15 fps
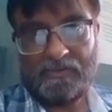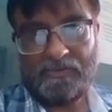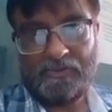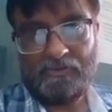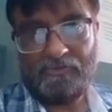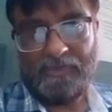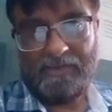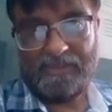
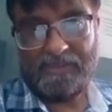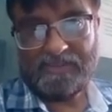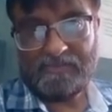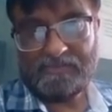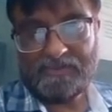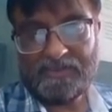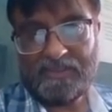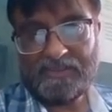Umami
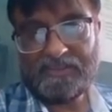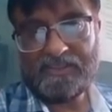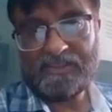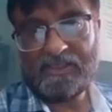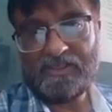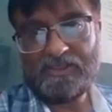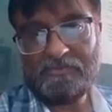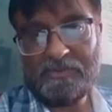substances
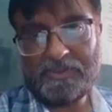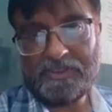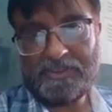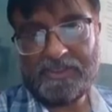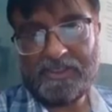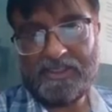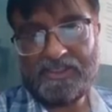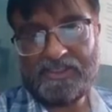contribute a
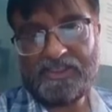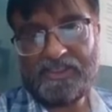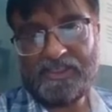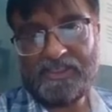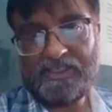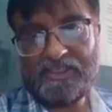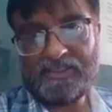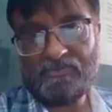
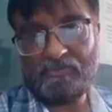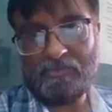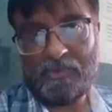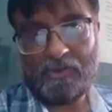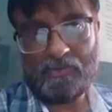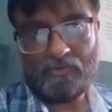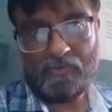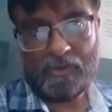delicious,
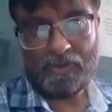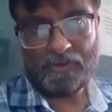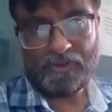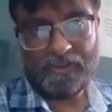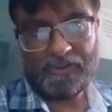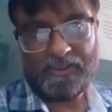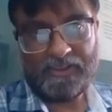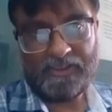
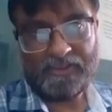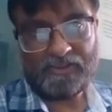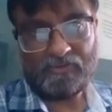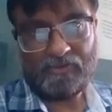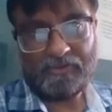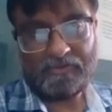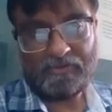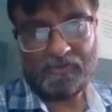mouth-watering taste to
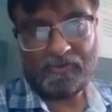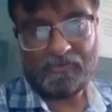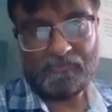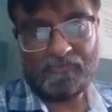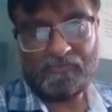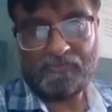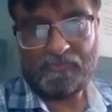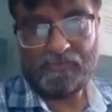the, your
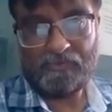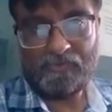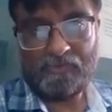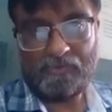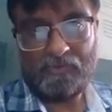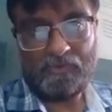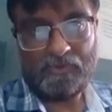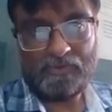
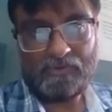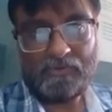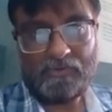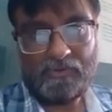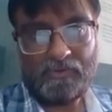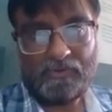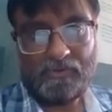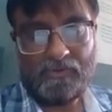food.
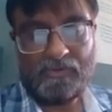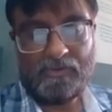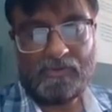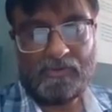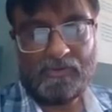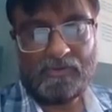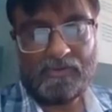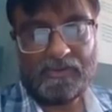
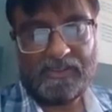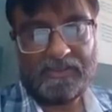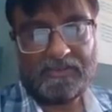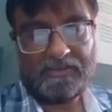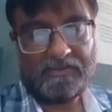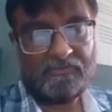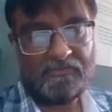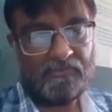
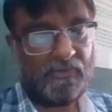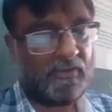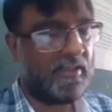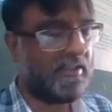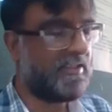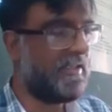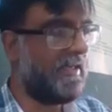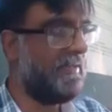Uh, for
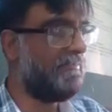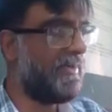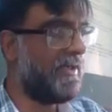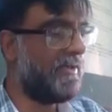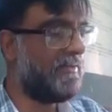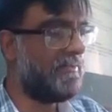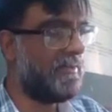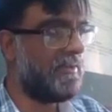
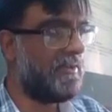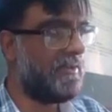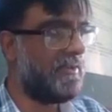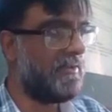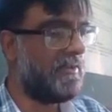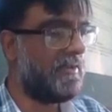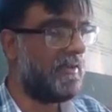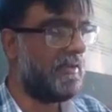example,
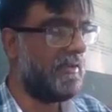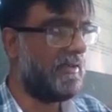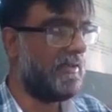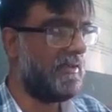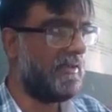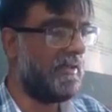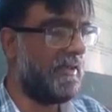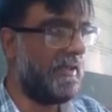
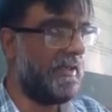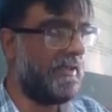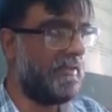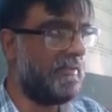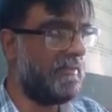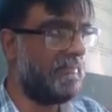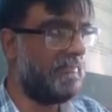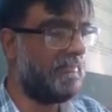uh,
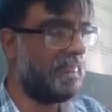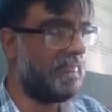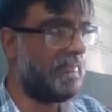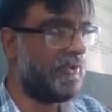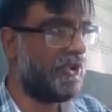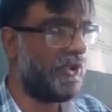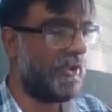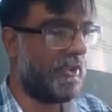in
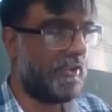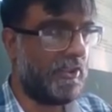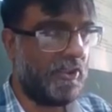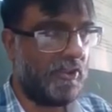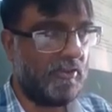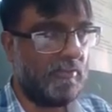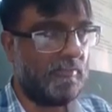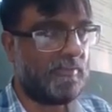chicken
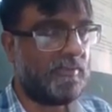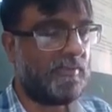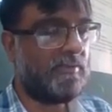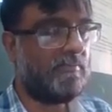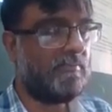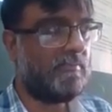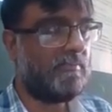cubes,